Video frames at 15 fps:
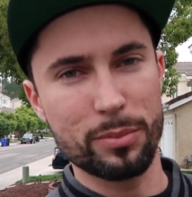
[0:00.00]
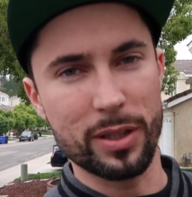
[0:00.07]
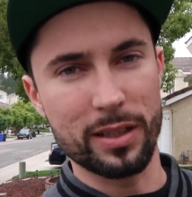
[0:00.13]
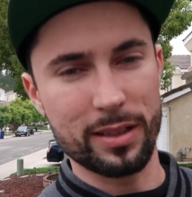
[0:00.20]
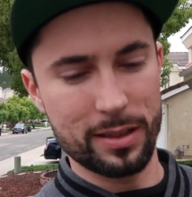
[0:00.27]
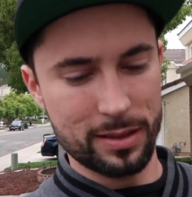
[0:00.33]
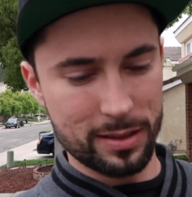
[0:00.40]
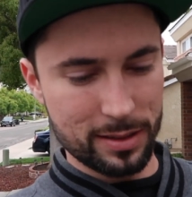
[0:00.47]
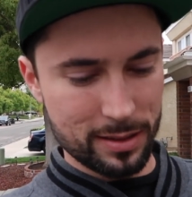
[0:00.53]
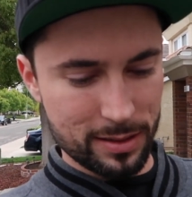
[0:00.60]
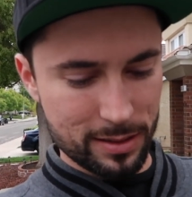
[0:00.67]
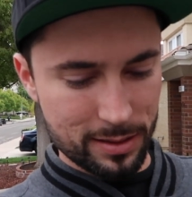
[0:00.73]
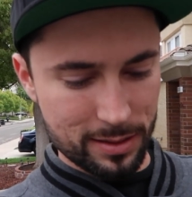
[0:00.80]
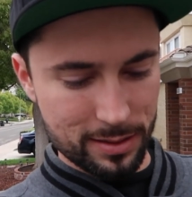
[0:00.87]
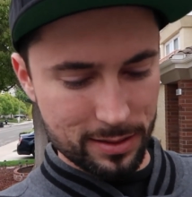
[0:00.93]
But
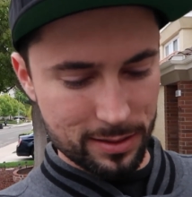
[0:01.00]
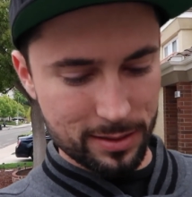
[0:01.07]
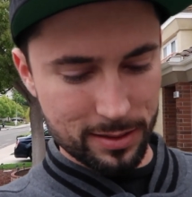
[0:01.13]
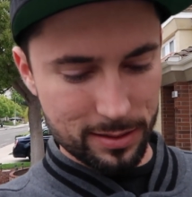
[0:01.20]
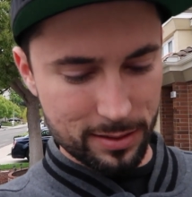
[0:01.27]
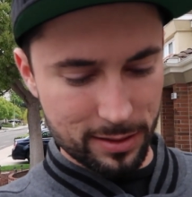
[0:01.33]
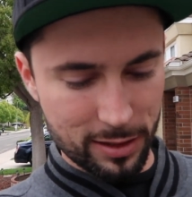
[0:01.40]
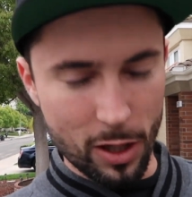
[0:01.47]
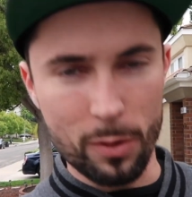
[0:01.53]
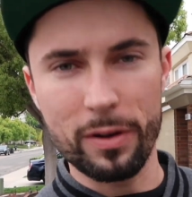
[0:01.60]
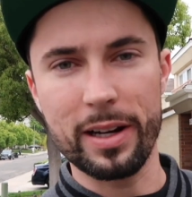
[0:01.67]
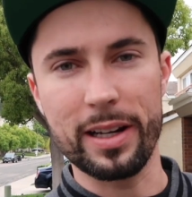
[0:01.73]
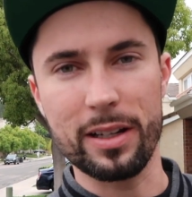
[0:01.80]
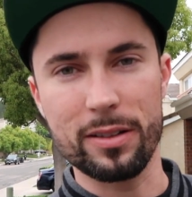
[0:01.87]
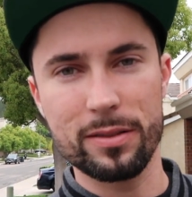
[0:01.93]
it's going
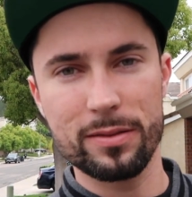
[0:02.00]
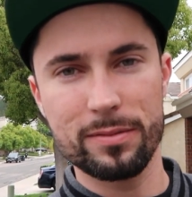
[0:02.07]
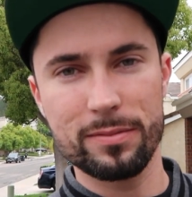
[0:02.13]
right now.